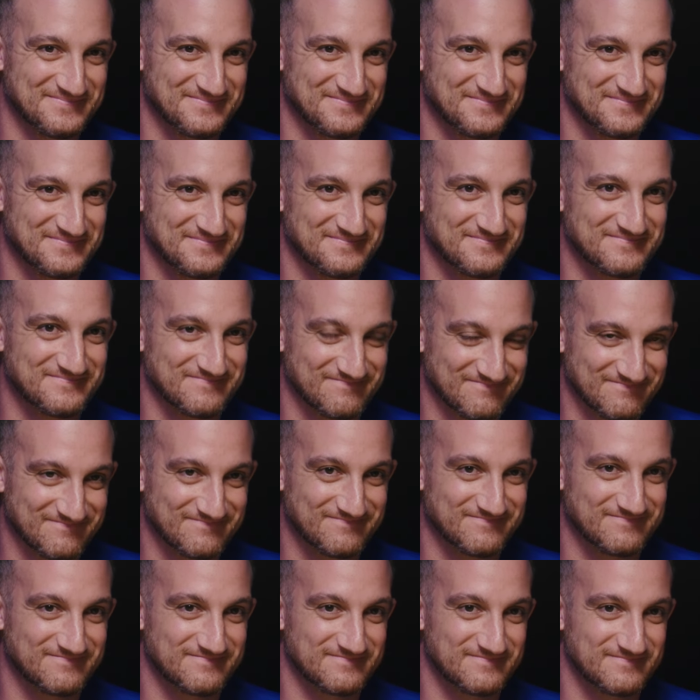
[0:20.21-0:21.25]
Legends.
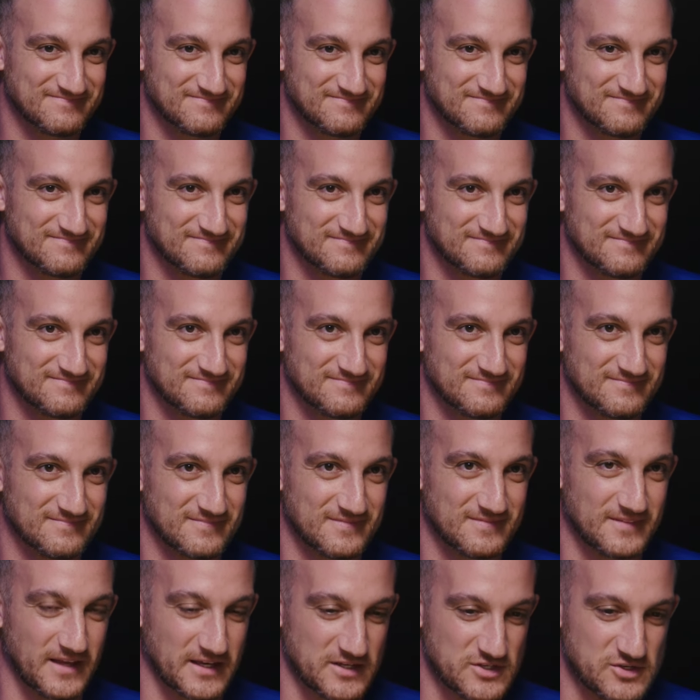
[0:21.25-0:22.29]
Congratulations, by the way.
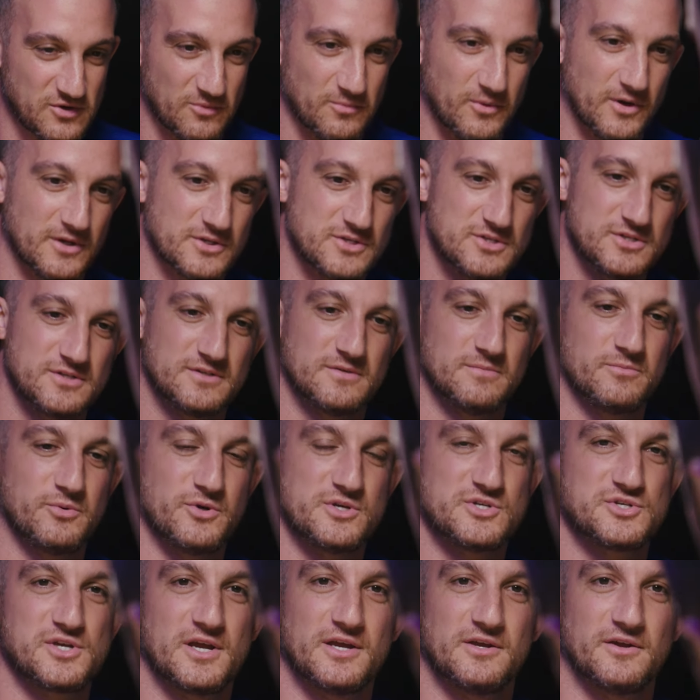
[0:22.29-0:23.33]
Thanks so much. That's awesome. Man.
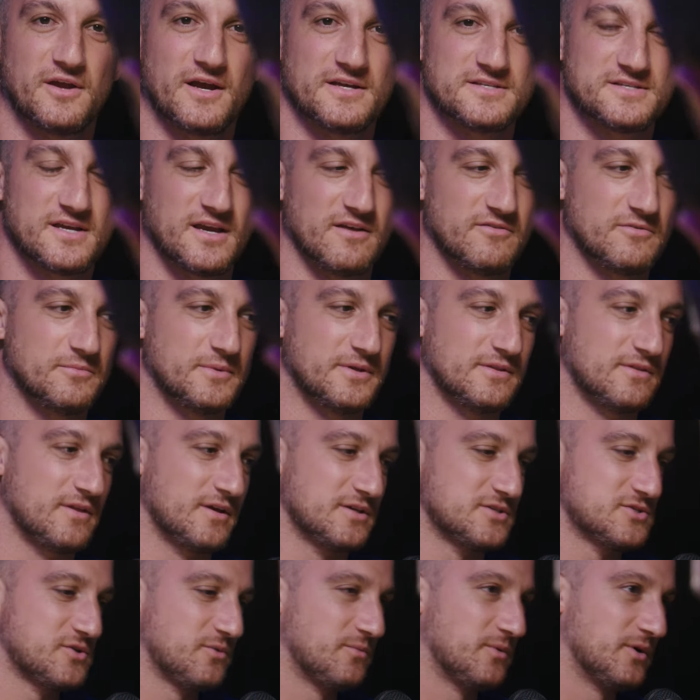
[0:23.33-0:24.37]
Appreciate you guys having me. Thanks
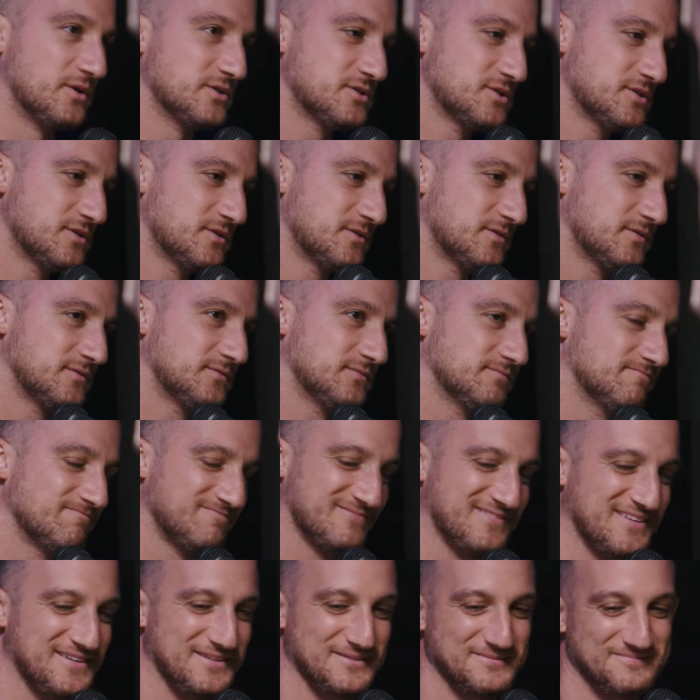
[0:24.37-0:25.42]
yeah, so yeah. much. Hey.
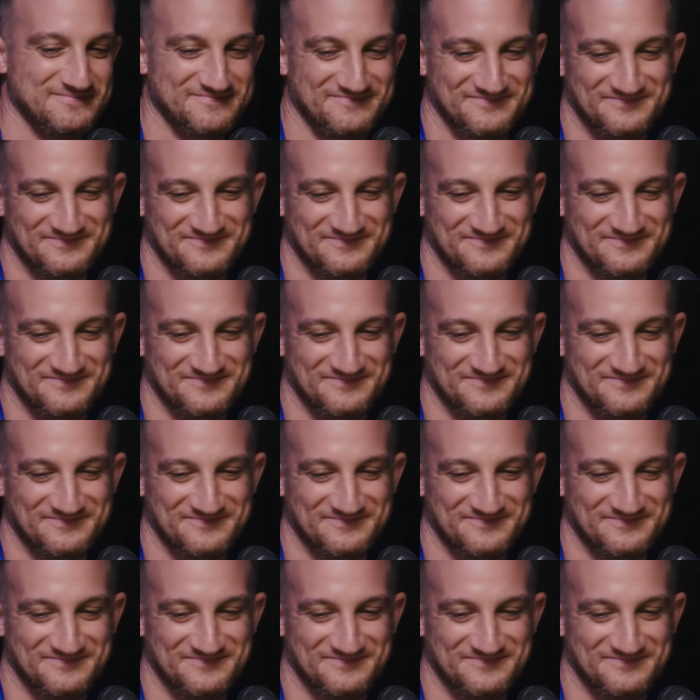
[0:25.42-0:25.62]
Yeah.